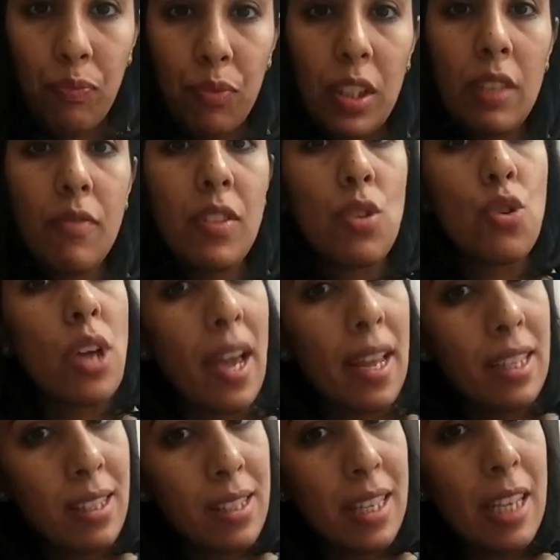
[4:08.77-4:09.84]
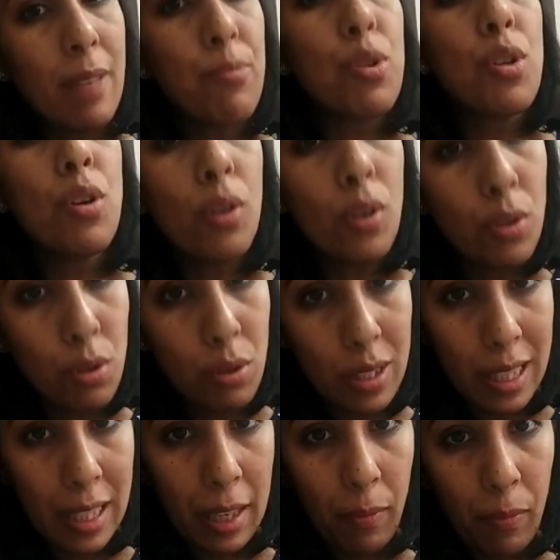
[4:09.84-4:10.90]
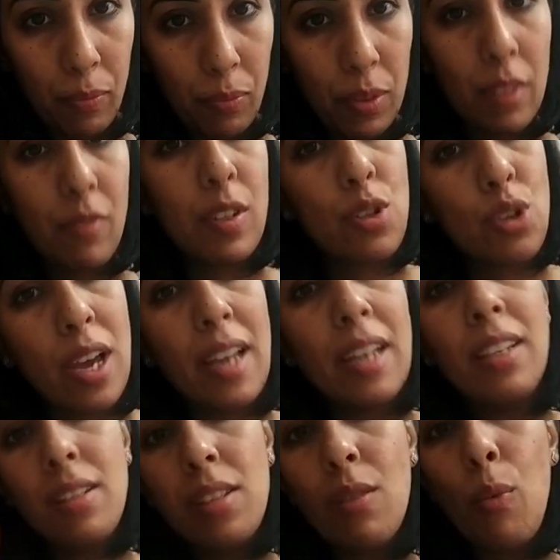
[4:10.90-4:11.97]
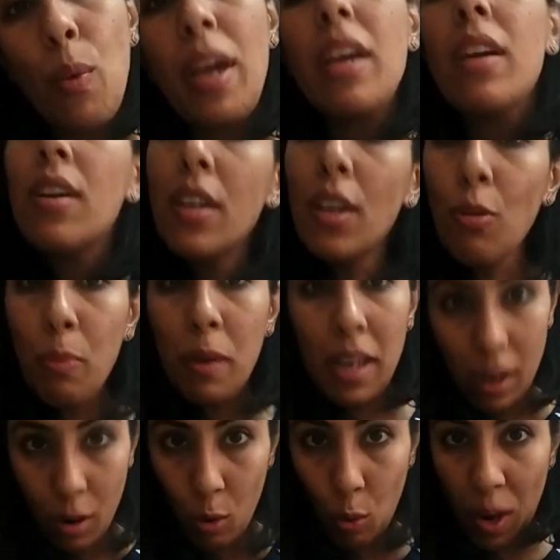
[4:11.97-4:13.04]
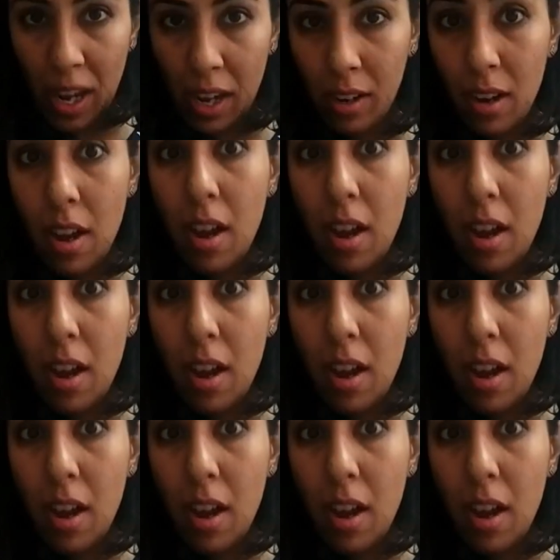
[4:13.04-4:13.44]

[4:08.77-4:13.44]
If the child sleeps, you go to sleep. If the child is awake, you be awake.